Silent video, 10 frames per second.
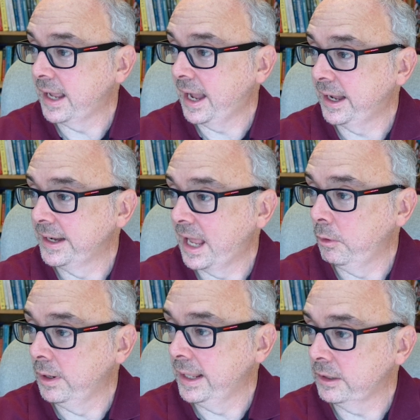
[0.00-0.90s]
can now
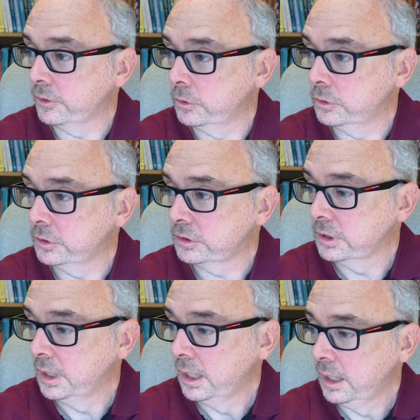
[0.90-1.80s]
link those.
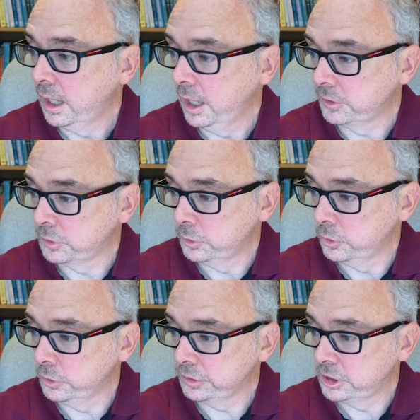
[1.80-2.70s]
And so those
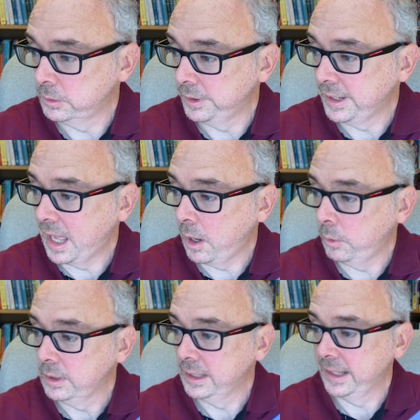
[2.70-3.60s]
two are now
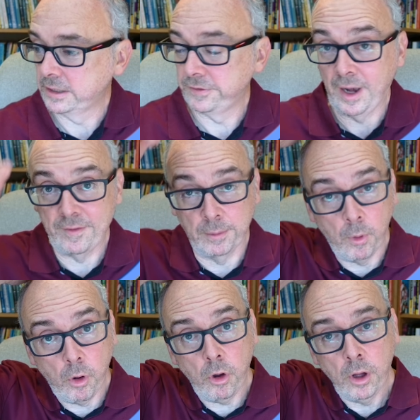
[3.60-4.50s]
linked
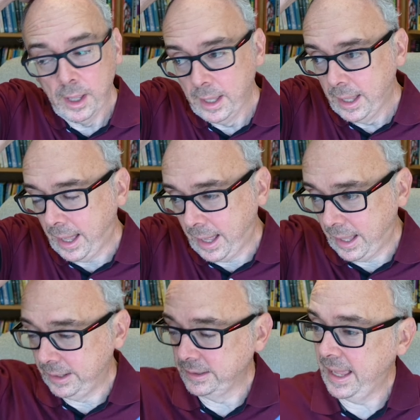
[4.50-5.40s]
forevermore. And
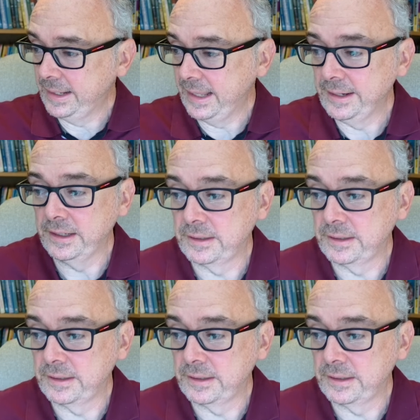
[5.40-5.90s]
any edits that